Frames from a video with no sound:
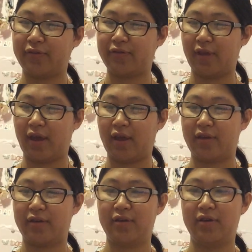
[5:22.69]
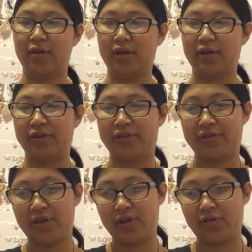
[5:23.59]
said
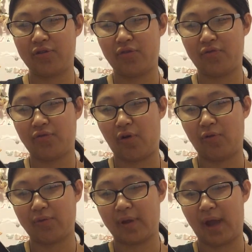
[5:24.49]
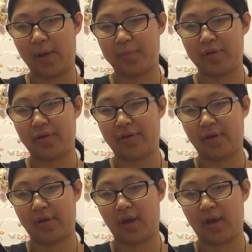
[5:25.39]
stick to phone, tablets,
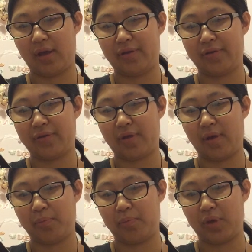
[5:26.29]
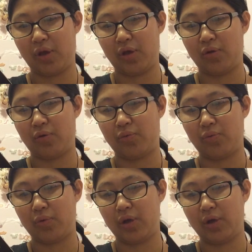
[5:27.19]
and case can be
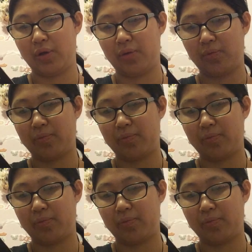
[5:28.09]
repotition